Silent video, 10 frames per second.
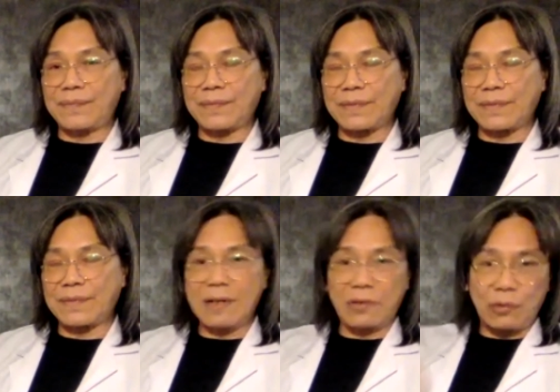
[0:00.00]
right?
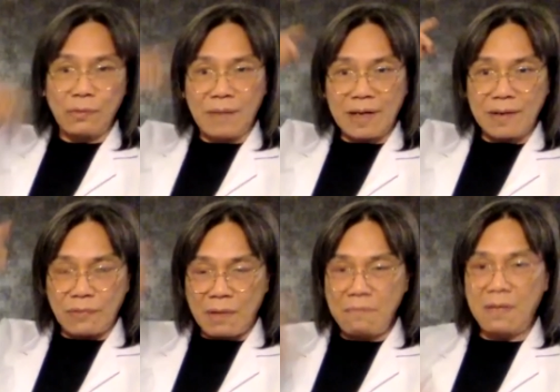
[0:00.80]
Duma,
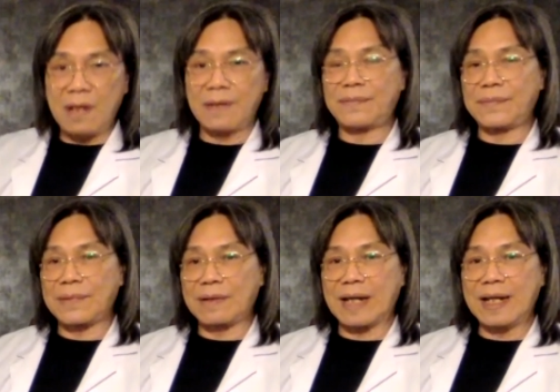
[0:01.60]
Renma,
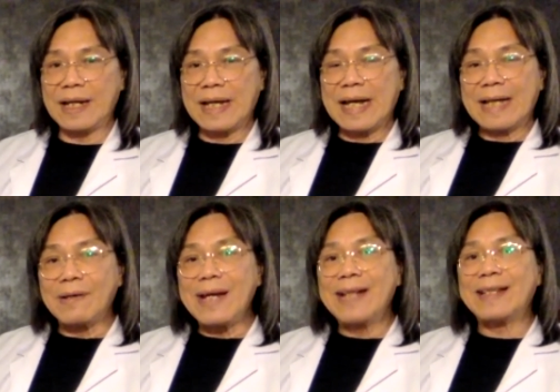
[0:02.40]
okay? So
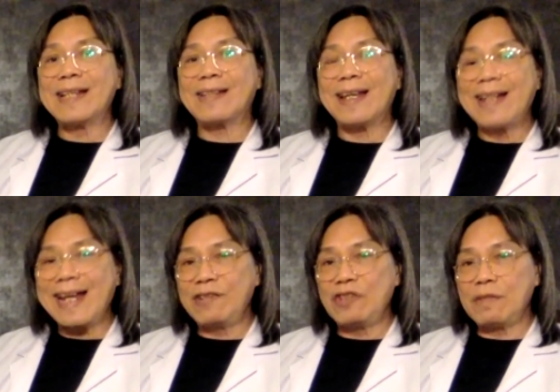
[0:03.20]
it's an
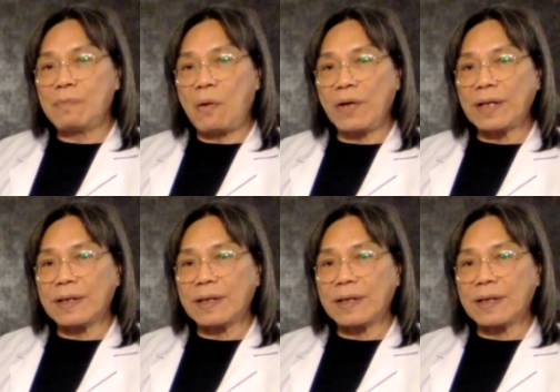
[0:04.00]
energy point.